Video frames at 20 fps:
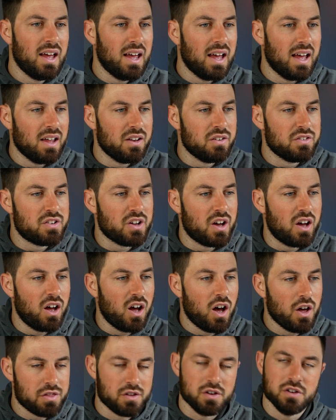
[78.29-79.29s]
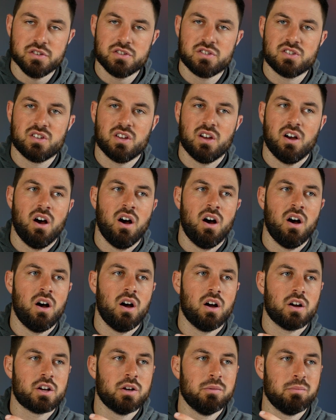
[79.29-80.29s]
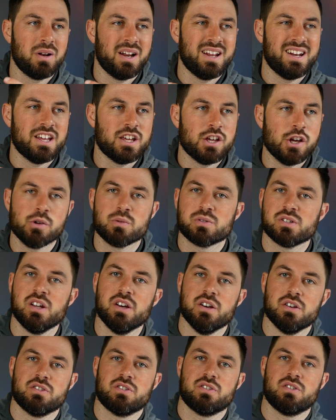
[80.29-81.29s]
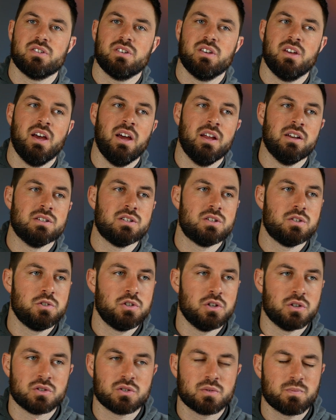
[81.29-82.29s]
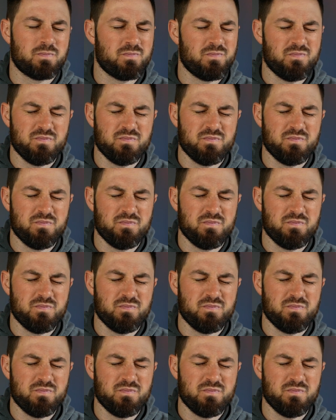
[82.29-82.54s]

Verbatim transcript: And others are completely useless and just